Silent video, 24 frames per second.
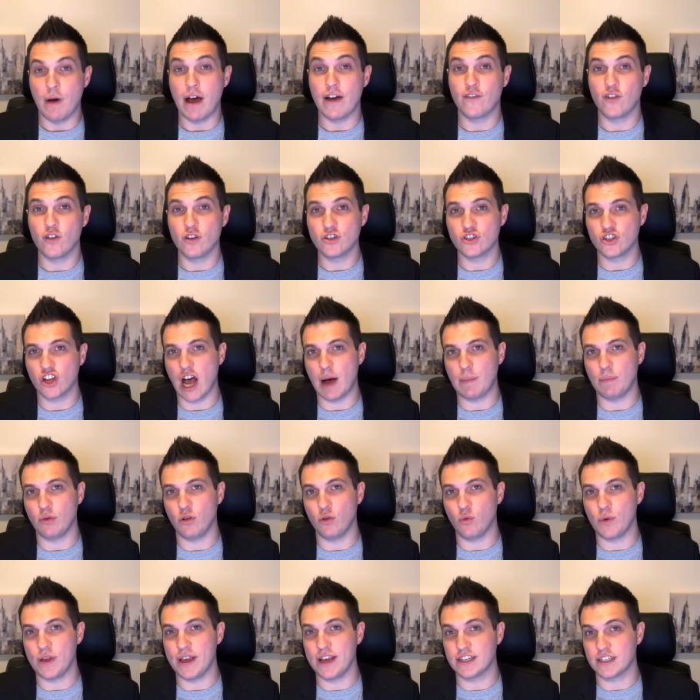My first
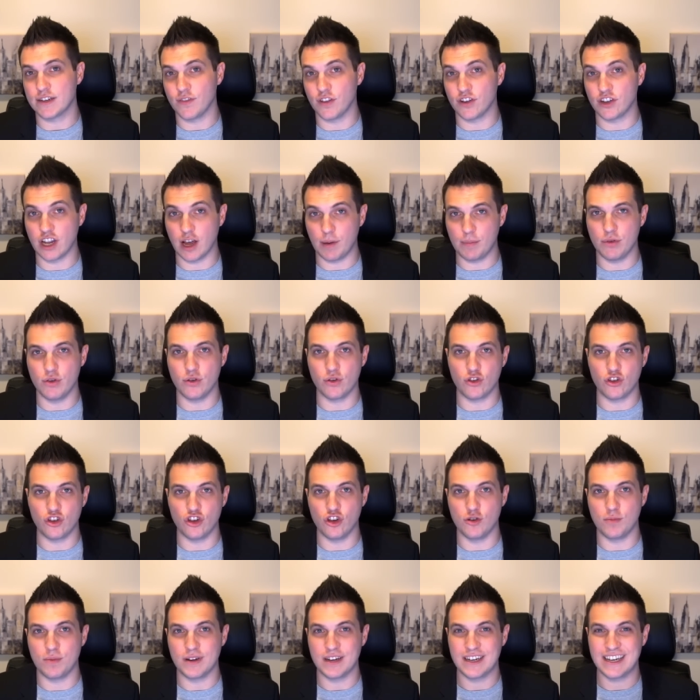couple of weeks of the
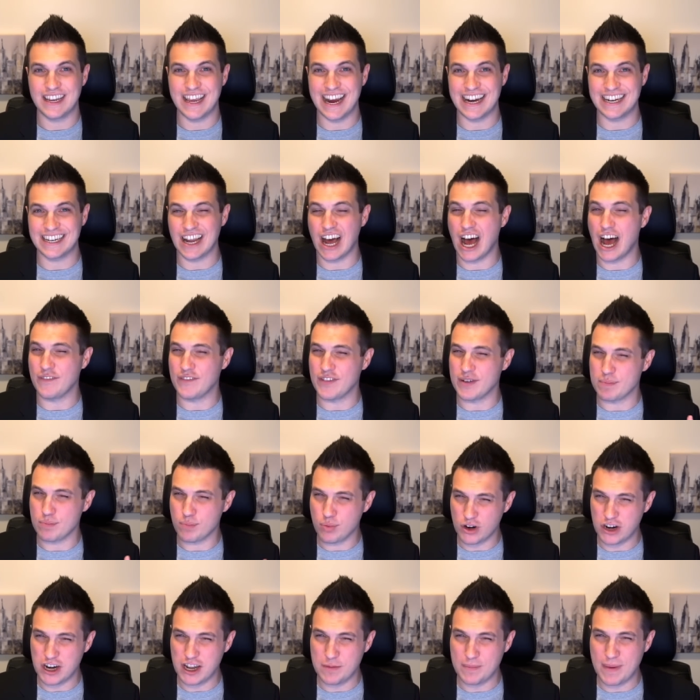WCOOP kicked off in
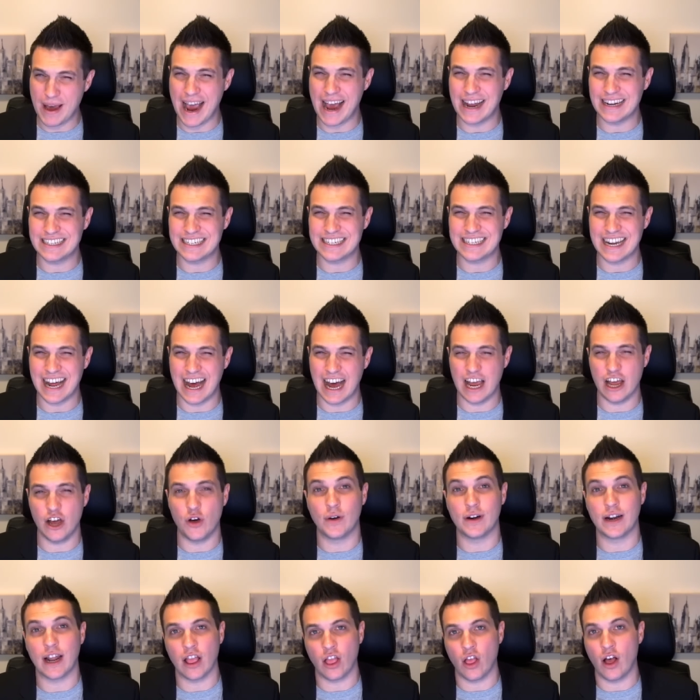pretty bad
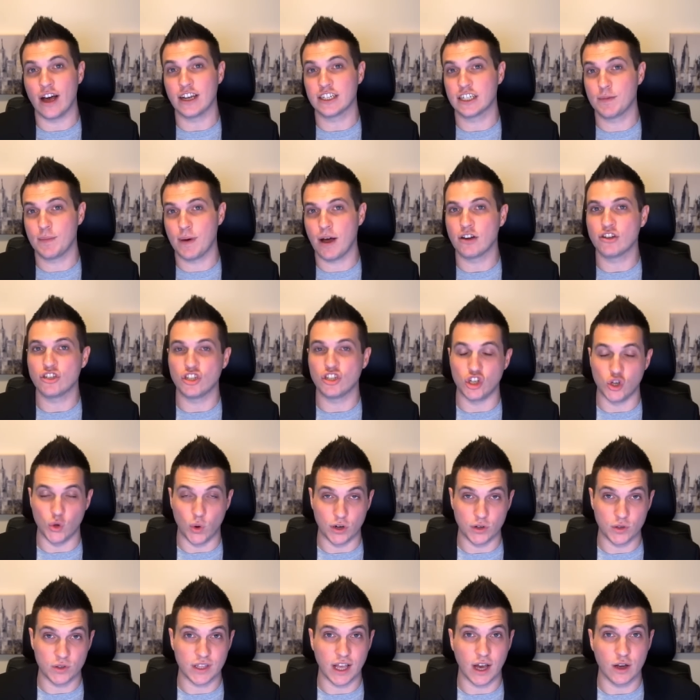style and I lost about
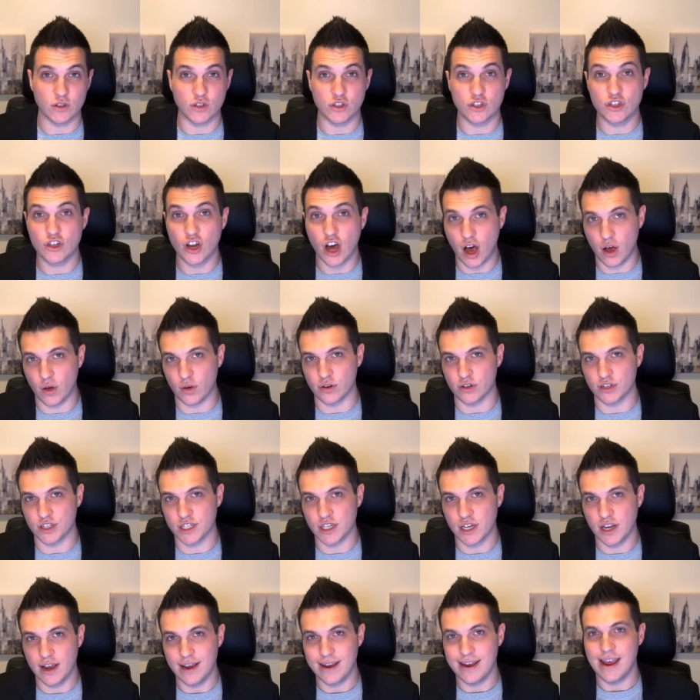
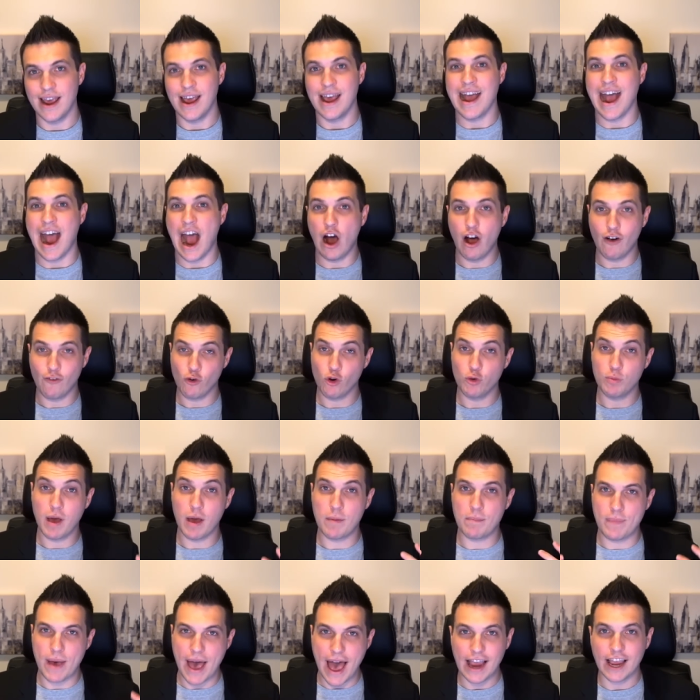$200,000. However, with
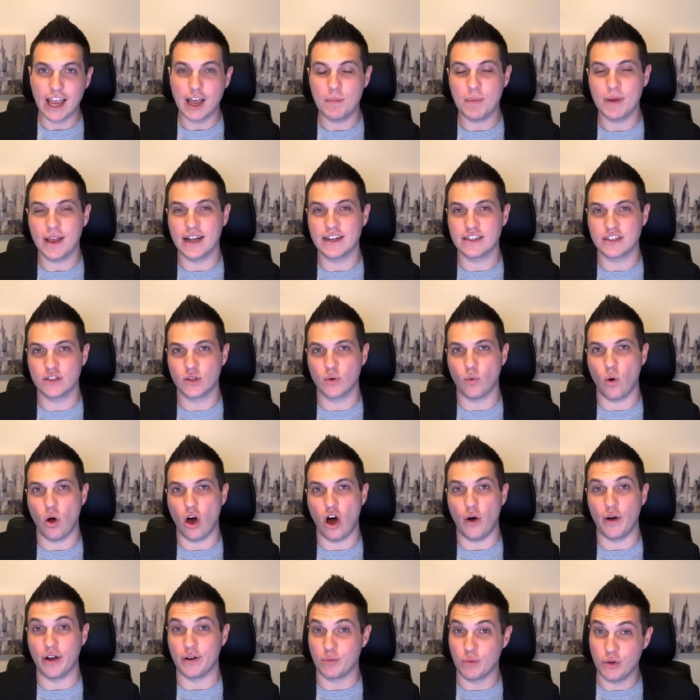my back up against the
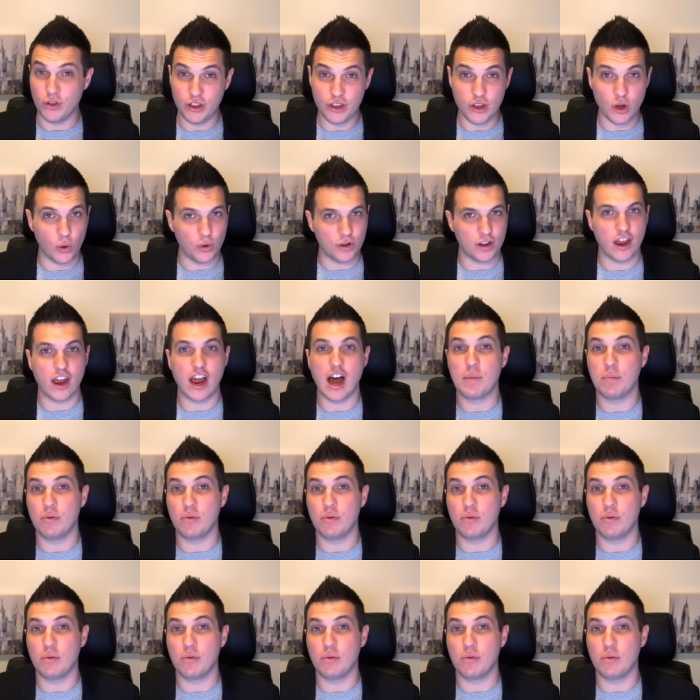wall and really only a